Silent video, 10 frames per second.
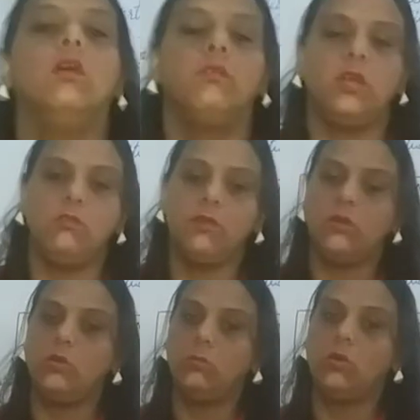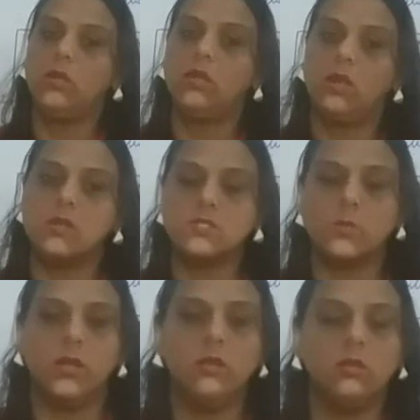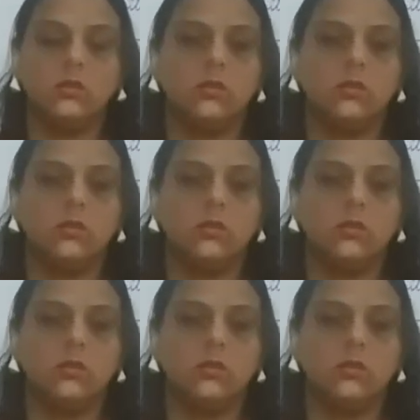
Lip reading: A very good morning, class 12th.